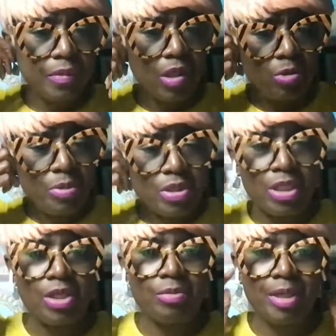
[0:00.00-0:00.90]
Hope you can
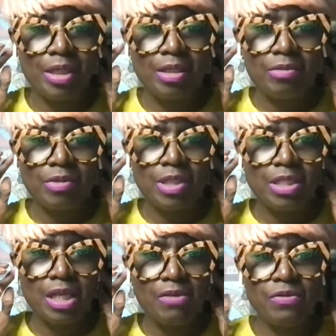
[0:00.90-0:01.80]
hear me.
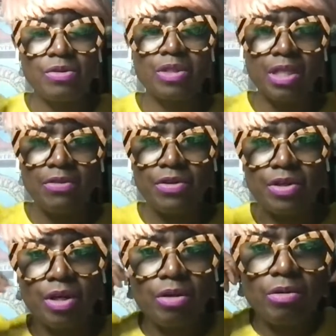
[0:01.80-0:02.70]
These headphones, I never
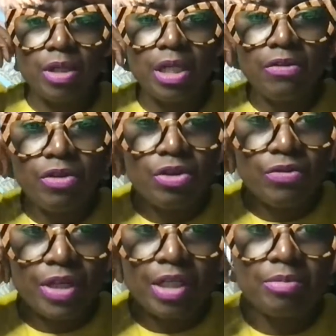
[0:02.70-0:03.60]
know. I never know if
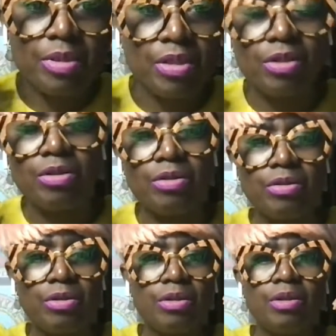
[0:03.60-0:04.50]
I can be heard.